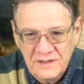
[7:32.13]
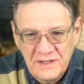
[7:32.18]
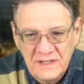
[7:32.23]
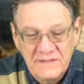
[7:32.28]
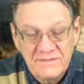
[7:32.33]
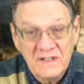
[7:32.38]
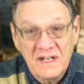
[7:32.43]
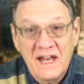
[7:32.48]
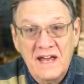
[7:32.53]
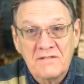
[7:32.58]

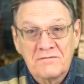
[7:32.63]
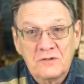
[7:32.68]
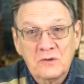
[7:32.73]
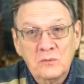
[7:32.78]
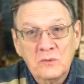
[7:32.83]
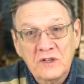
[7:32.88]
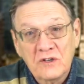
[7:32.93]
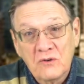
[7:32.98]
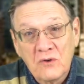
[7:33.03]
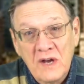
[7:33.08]
even after
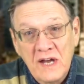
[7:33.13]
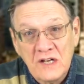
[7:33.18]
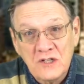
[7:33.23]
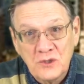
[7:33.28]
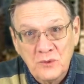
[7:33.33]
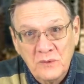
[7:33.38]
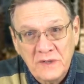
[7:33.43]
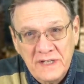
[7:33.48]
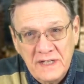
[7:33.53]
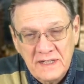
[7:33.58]
we
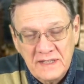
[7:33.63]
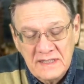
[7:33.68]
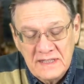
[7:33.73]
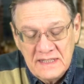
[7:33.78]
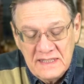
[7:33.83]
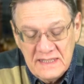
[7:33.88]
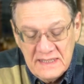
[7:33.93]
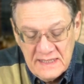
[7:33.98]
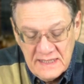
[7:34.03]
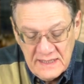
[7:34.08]
graduated.
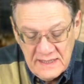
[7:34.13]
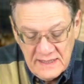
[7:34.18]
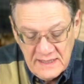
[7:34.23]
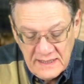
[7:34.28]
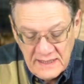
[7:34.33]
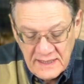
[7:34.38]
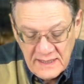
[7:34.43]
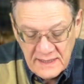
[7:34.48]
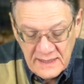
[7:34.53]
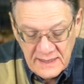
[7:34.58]

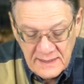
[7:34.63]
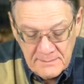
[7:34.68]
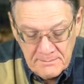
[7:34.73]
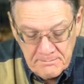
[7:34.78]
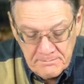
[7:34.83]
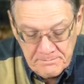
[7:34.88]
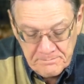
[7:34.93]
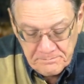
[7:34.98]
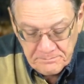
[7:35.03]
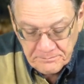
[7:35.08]

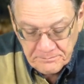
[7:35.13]
I